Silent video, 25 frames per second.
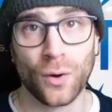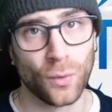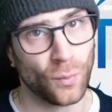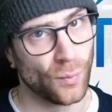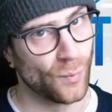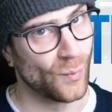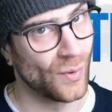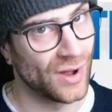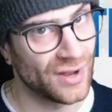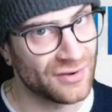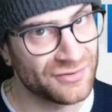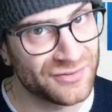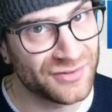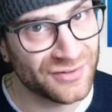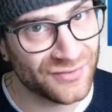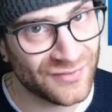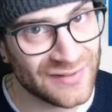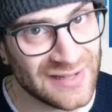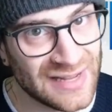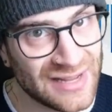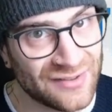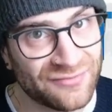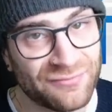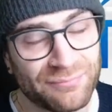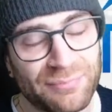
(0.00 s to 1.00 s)
wonderful
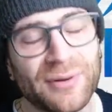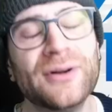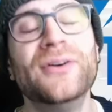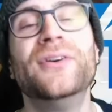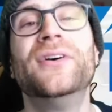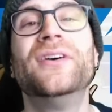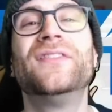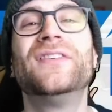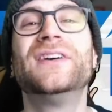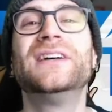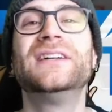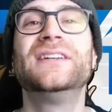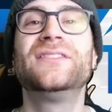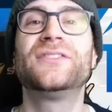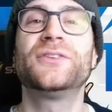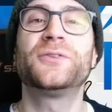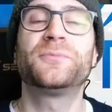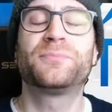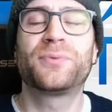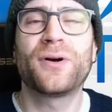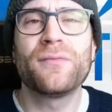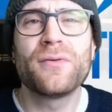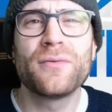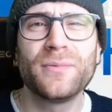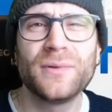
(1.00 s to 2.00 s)
left boot of his. It would
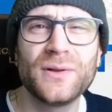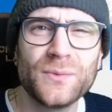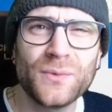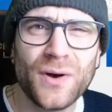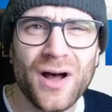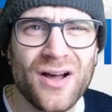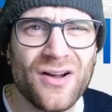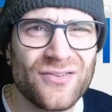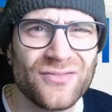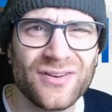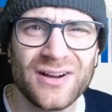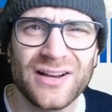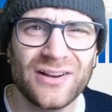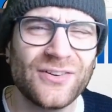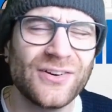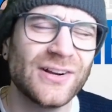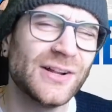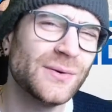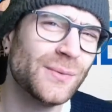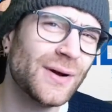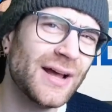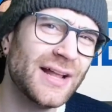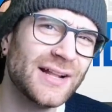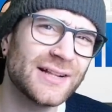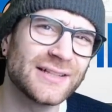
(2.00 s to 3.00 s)
probably work really, really
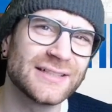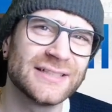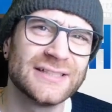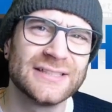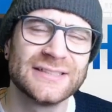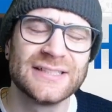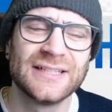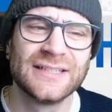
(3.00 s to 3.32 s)
well.